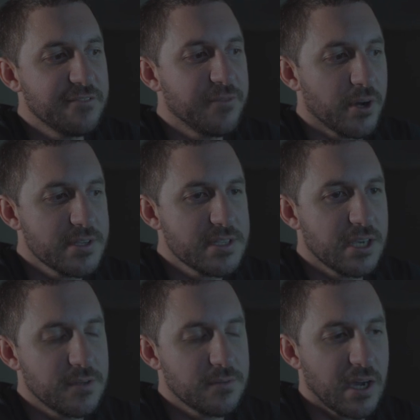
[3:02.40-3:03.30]
headphones,
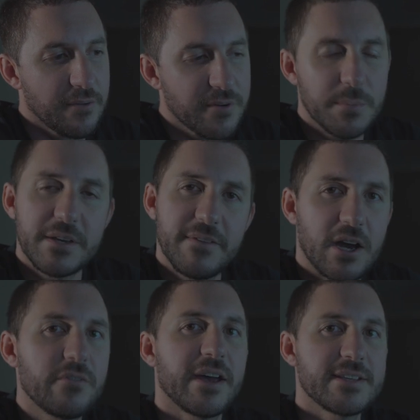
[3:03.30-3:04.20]
if you've come from the
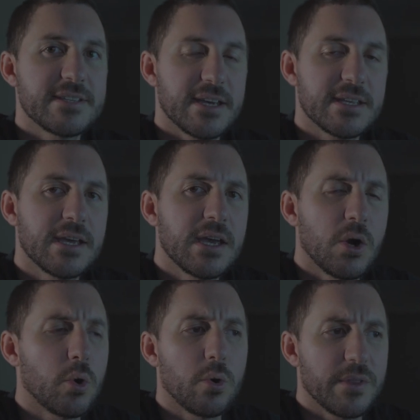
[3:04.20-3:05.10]
Valve headset
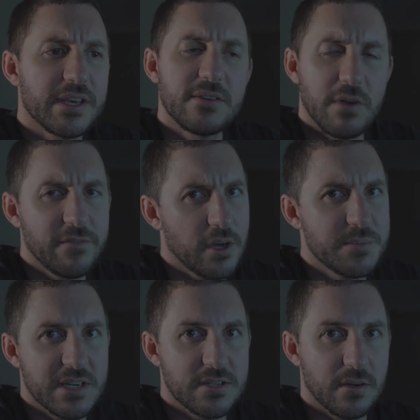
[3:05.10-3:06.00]
or the Reverb
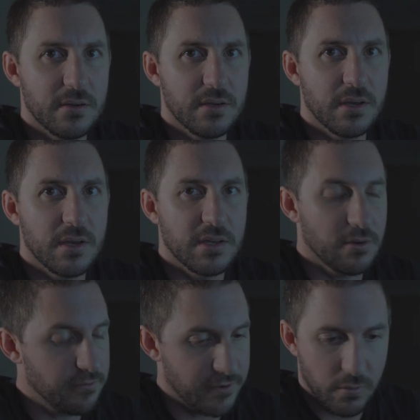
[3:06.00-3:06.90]
G2,
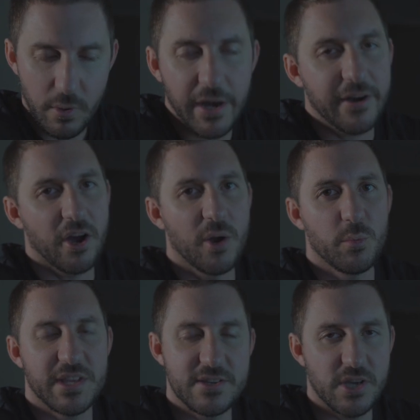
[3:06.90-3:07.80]
you'll feel right at home
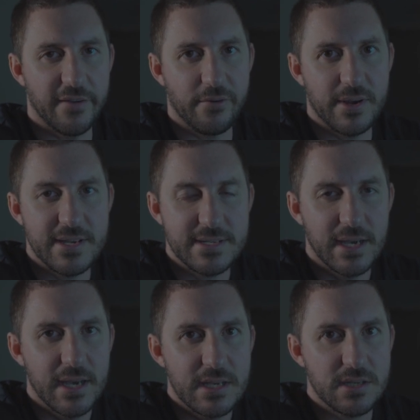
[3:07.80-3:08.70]
with these over-ears.
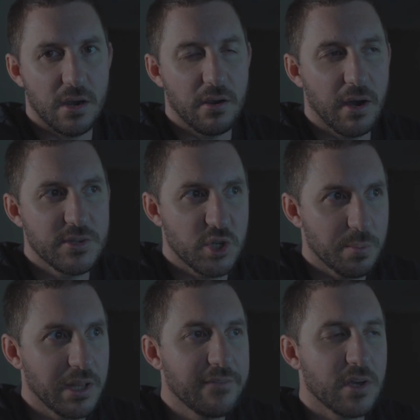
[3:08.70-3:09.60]
So I do
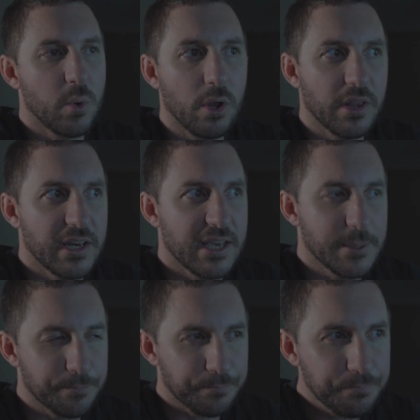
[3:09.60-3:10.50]
believe the
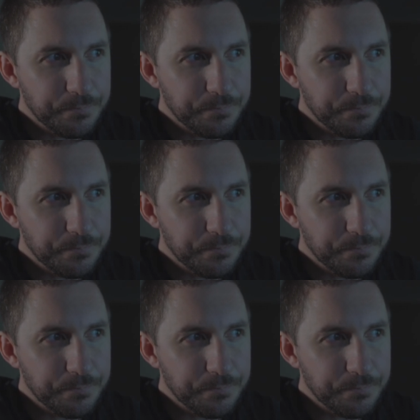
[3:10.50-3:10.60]
quality,